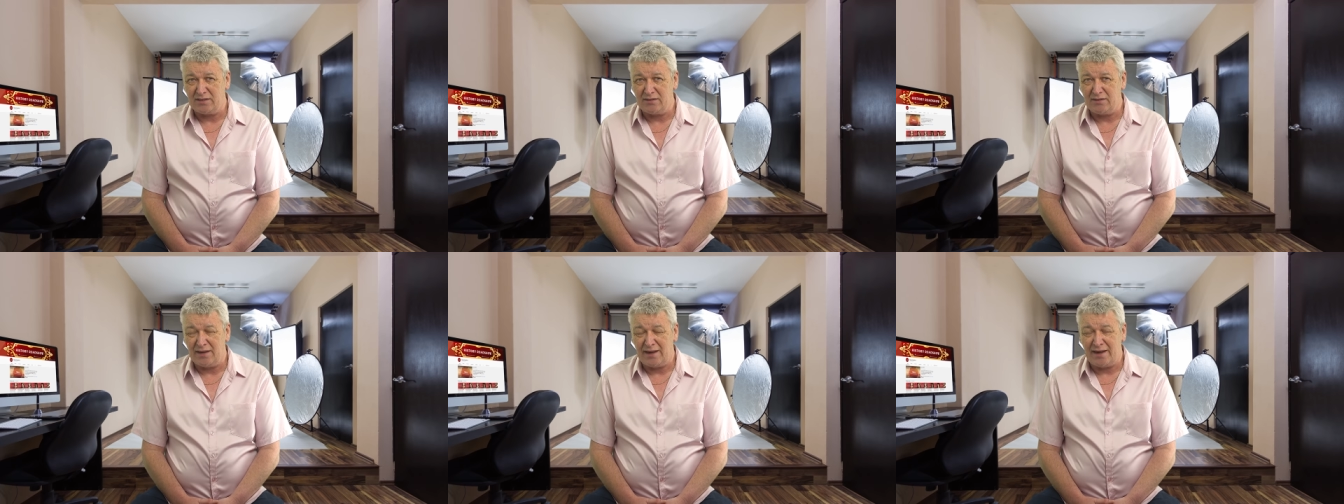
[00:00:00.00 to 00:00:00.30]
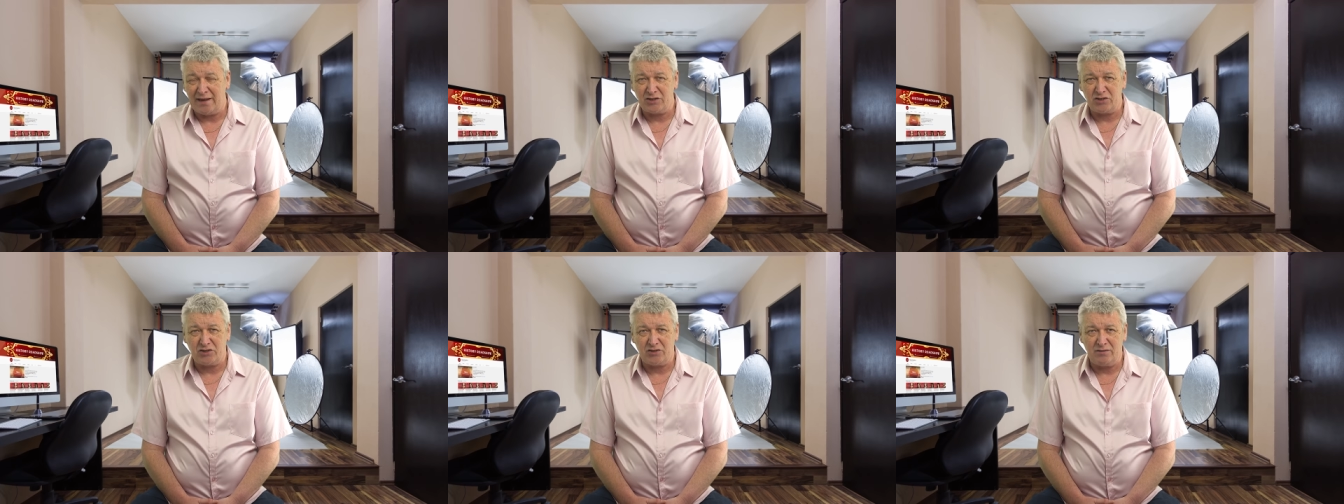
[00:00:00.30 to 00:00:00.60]
and
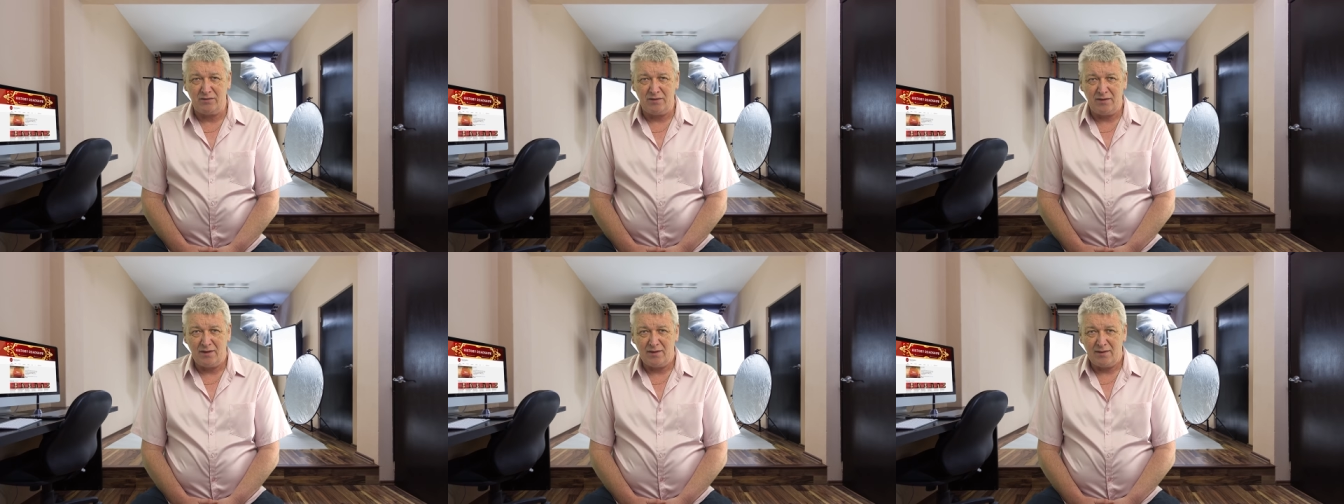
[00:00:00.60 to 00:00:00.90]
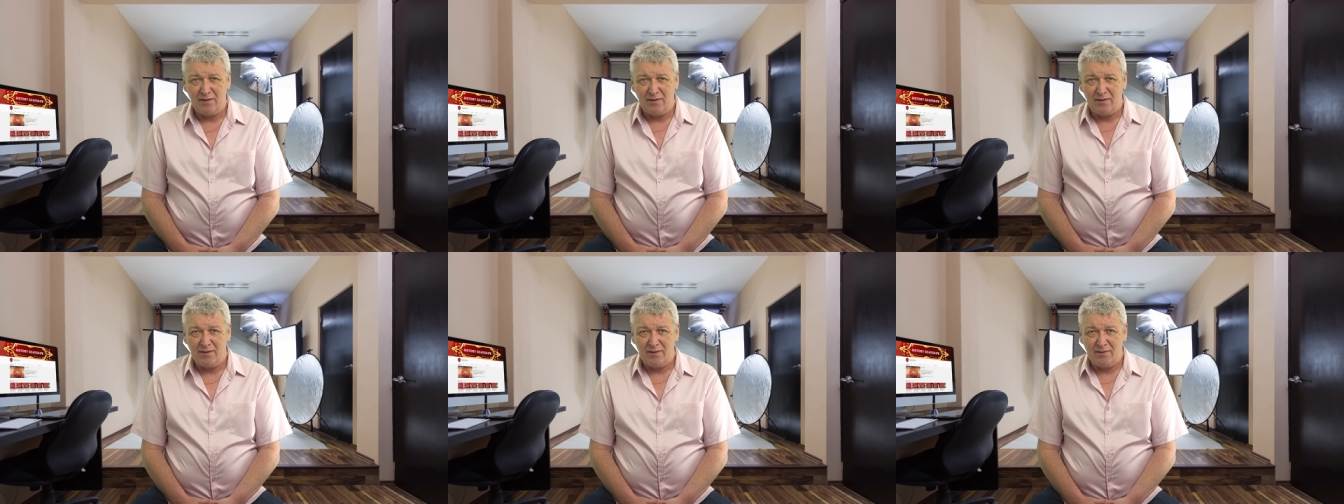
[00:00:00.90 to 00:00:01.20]
action
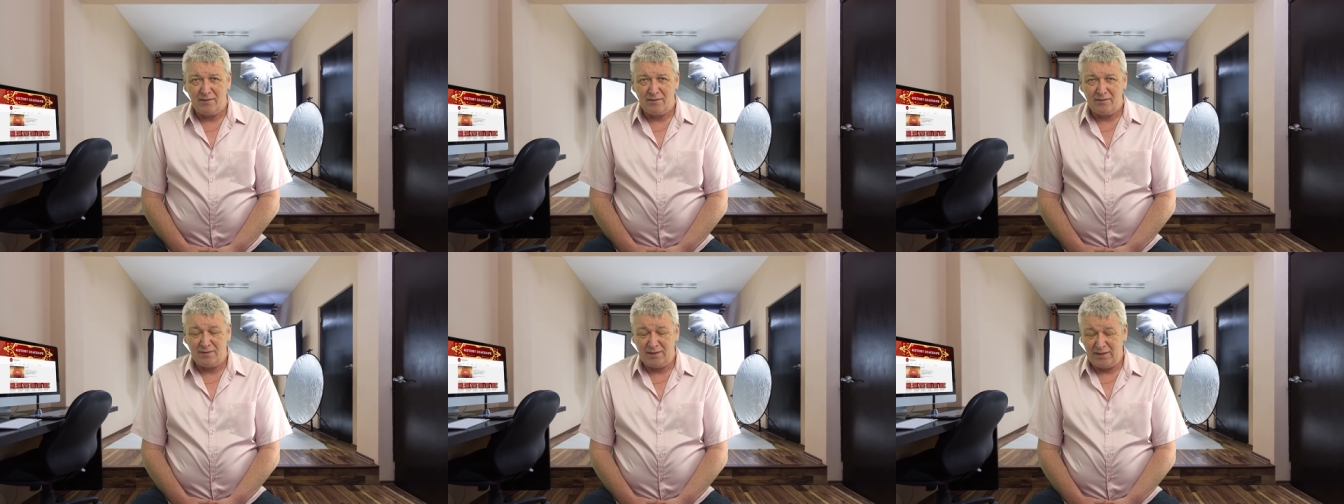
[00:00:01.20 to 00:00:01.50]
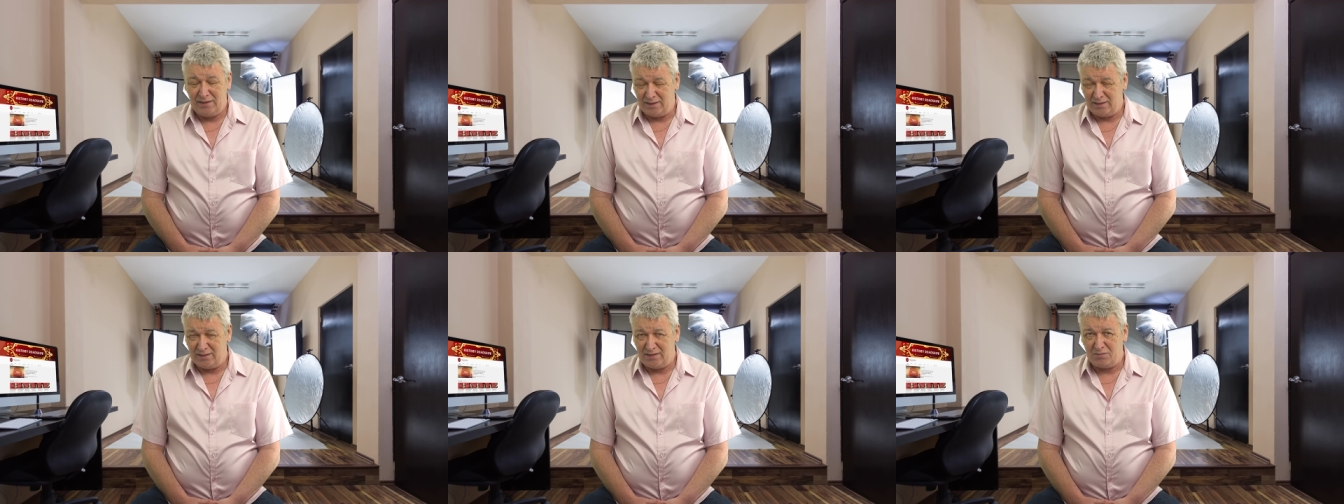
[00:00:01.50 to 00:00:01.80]

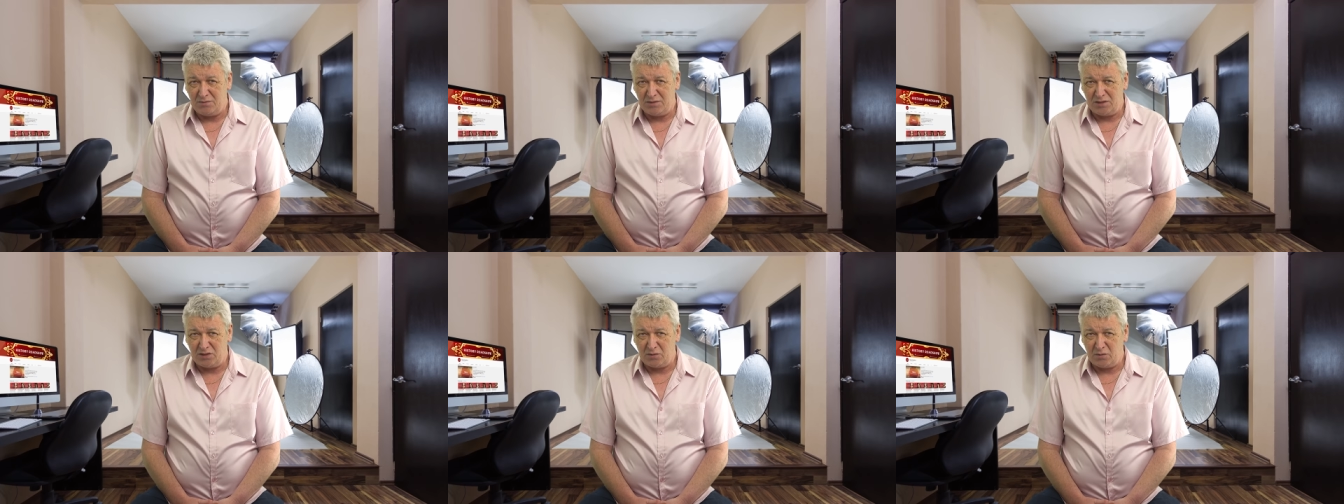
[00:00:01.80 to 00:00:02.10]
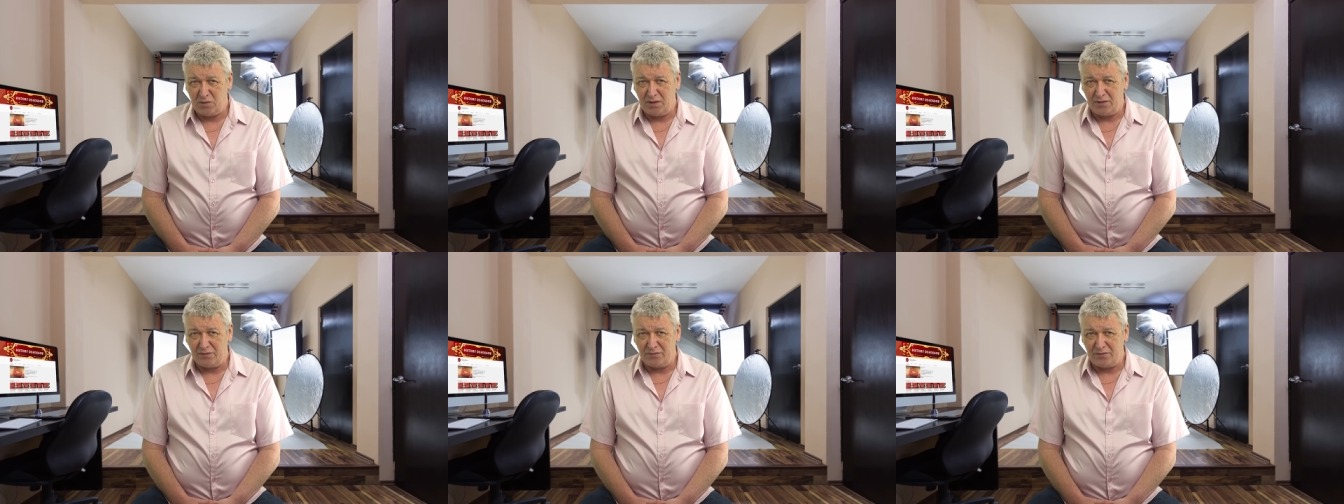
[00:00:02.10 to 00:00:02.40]
needed to be
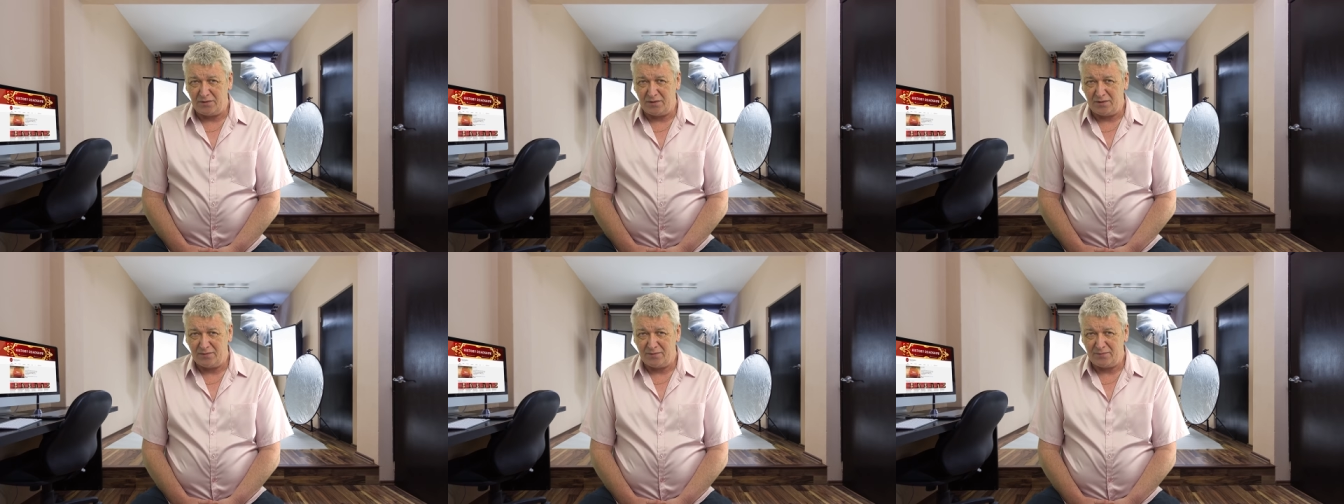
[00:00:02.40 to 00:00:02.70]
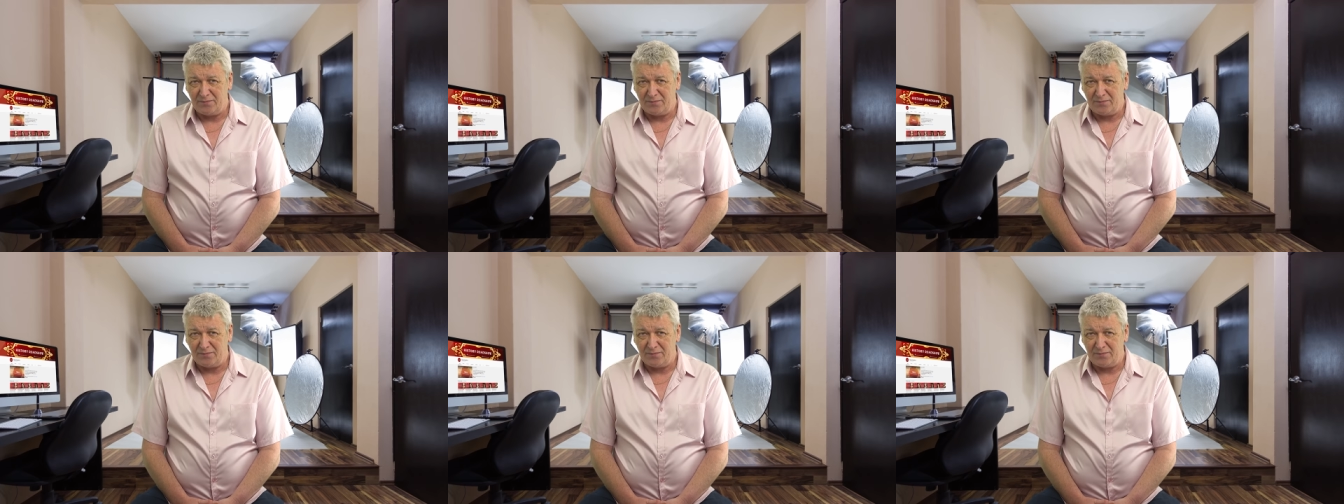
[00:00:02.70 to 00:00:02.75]
swift.